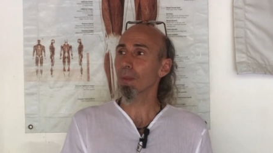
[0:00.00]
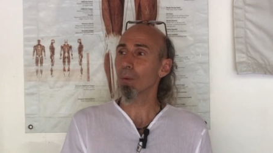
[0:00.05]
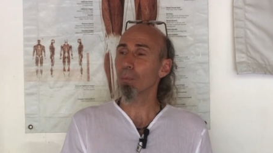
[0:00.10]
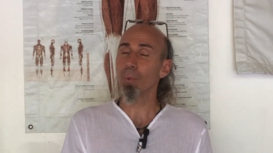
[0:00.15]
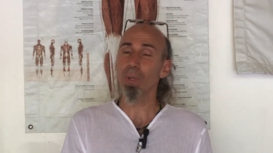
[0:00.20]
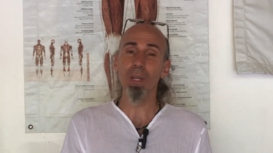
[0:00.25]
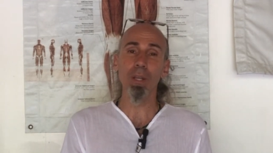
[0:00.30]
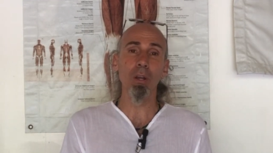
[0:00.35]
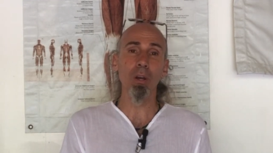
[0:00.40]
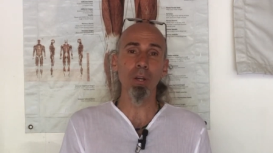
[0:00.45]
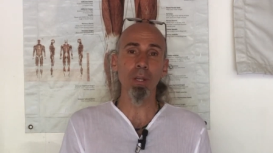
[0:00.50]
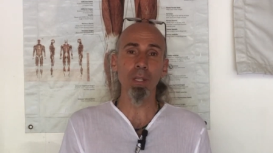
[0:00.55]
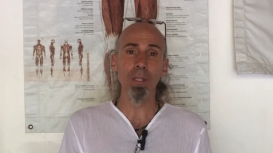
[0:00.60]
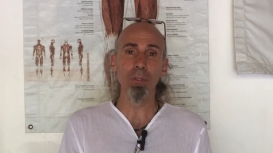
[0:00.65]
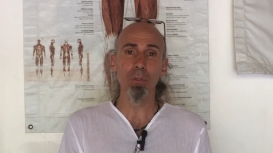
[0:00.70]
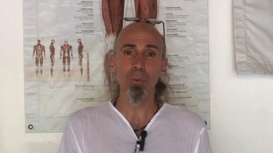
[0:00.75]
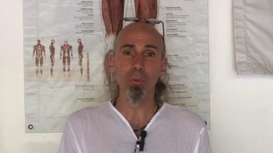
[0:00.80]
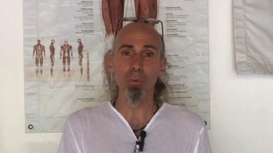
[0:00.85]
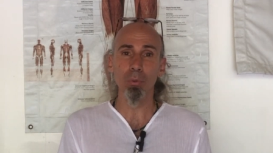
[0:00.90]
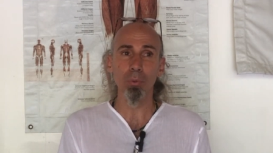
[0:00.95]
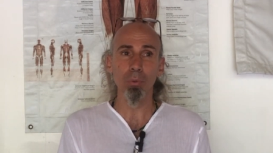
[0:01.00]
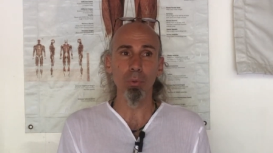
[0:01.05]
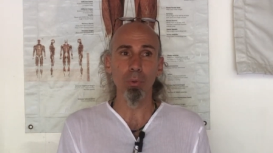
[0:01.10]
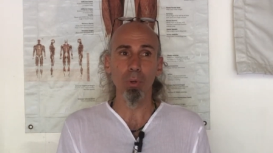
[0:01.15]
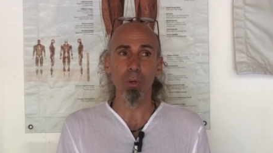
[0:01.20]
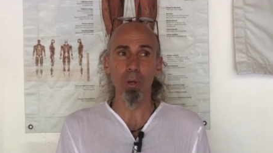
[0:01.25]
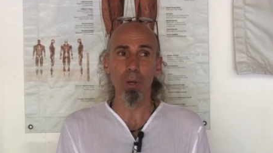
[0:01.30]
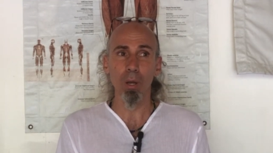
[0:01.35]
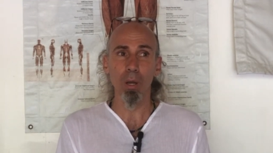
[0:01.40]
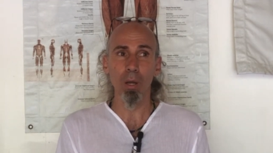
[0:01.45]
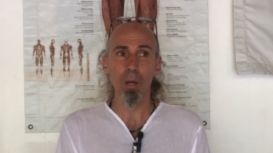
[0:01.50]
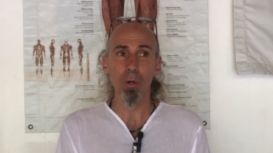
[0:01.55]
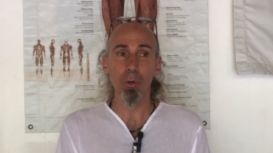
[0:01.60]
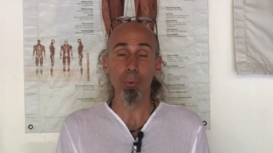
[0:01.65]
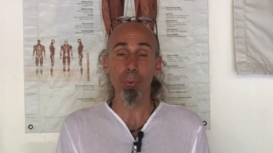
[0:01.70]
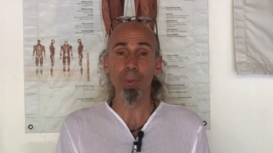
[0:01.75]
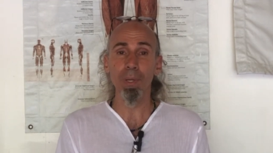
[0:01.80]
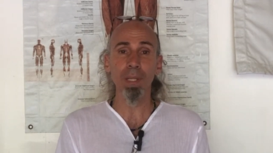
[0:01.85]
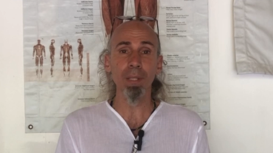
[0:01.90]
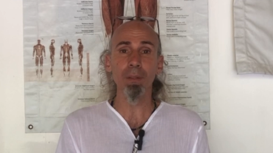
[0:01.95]
we're going to uh,
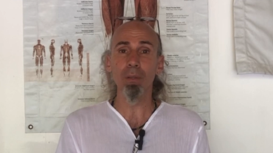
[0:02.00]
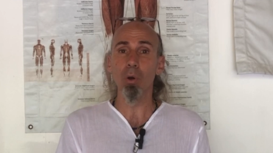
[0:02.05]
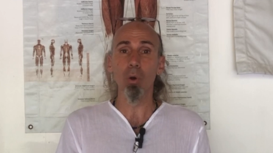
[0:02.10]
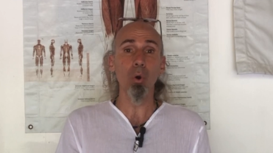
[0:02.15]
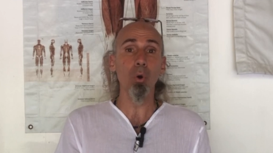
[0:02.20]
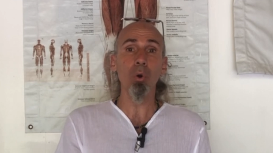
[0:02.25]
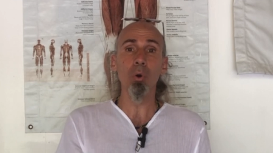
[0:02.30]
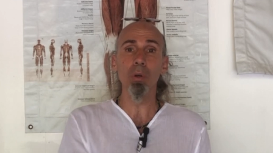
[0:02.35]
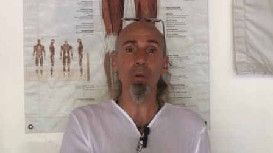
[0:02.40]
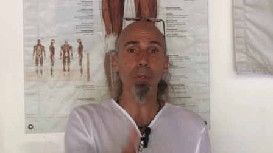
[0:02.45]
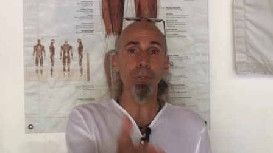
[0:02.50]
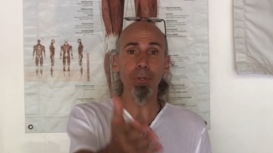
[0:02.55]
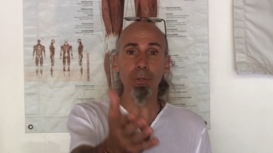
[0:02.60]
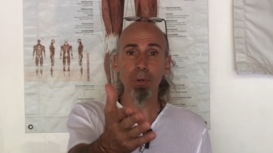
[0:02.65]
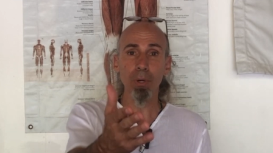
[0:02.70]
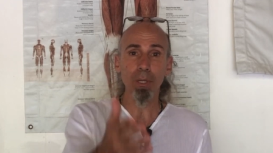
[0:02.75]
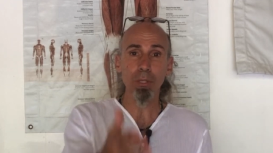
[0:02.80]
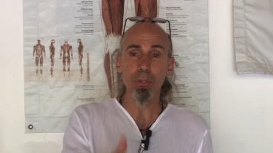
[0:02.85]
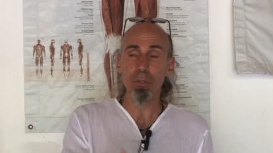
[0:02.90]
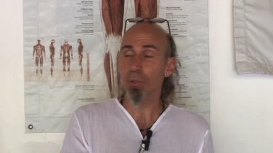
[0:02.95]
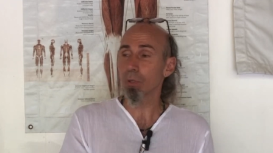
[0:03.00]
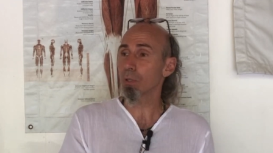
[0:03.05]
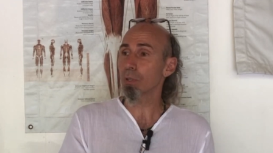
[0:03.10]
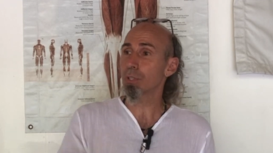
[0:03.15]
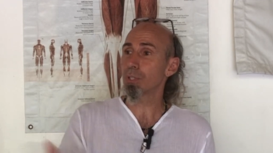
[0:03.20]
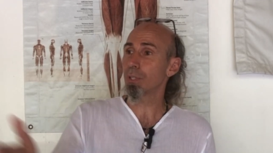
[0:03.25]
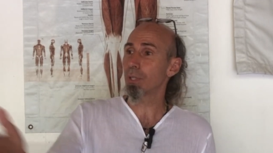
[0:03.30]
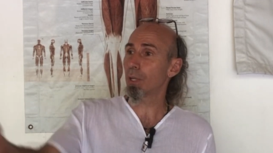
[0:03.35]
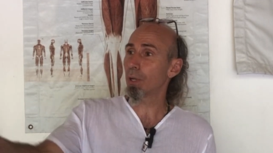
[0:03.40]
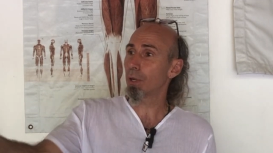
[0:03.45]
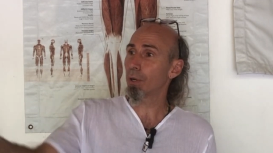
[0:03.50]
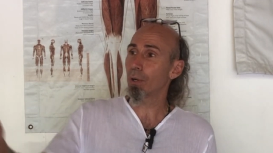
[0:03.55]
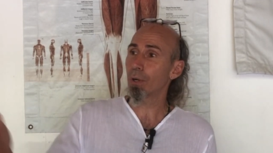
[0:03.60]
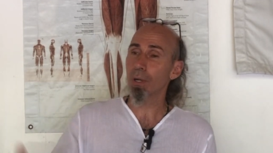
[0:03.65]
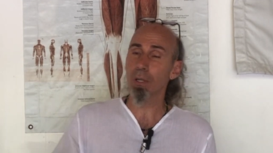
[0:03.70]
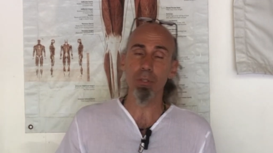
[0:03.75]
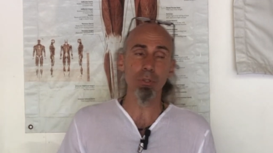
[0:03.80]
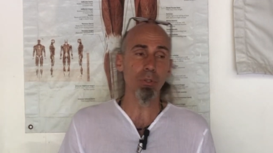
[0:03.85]
read all your astrology, her